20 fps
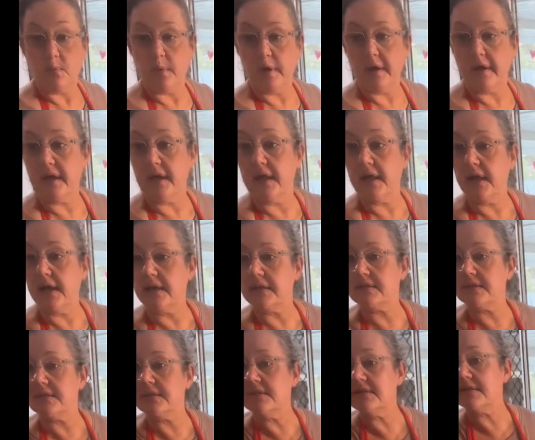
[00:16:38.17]
wearing
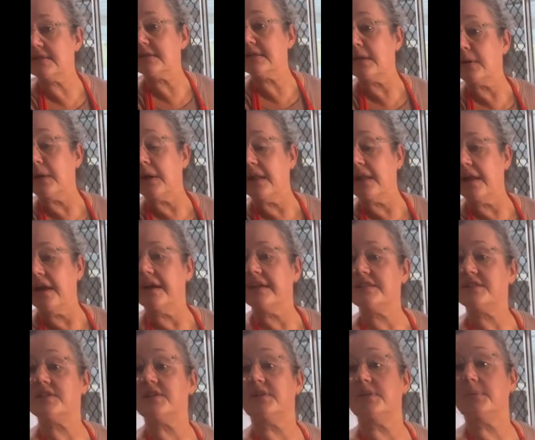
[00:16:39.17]
glasses, so I
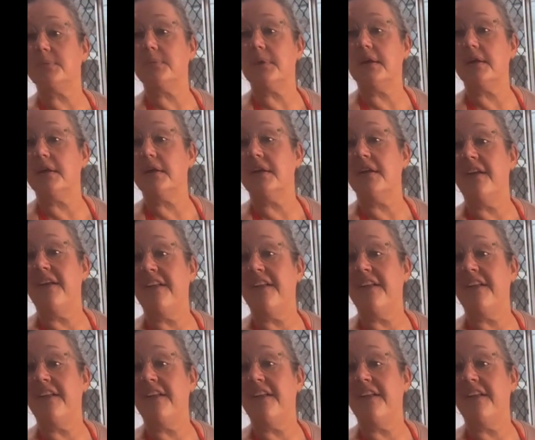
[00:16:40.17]
like to...